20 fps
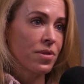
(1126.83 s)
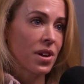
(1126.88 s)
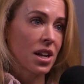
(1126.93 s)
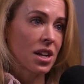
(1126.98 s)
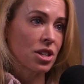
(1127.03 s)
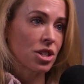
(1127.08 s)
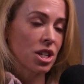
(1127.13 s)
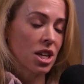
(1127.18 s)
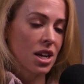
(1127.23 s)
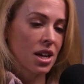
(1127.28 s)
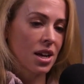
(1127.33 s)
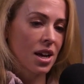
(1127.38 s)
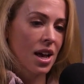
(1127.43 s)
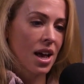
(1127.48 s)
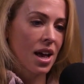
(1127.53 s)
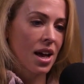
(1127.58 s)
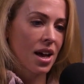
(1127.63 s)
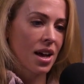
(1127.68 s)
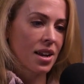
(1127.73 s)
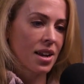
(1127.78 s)
yeah. finishing,
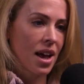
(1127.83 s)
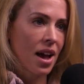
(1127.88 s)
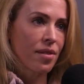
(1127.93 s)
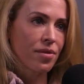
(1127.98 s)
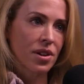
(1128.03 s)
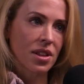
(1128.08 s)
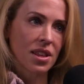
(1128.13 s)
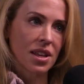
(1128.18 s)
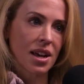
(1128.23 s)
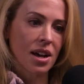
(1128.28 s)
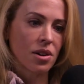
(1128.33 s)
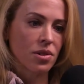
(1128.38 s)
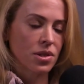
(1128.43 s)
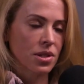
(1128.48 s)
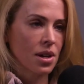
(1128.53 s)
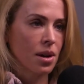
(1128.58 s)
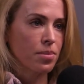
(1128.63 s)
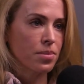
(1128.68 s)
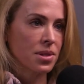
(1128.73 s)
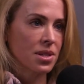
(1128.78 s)
and everything else
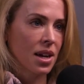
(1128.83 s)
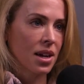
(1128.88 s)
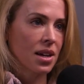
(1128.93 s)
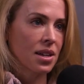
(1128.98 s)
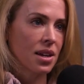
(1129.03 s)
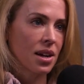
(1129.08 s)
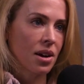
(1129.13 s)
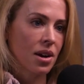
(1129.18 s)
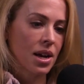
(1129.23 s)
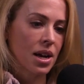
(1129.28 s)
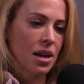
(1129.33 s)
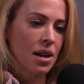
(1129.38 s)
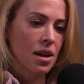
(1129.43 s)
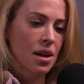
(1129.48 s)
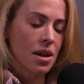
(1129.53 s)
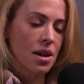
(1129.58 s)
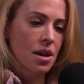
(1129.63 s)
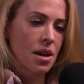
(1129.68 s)
comes secondary.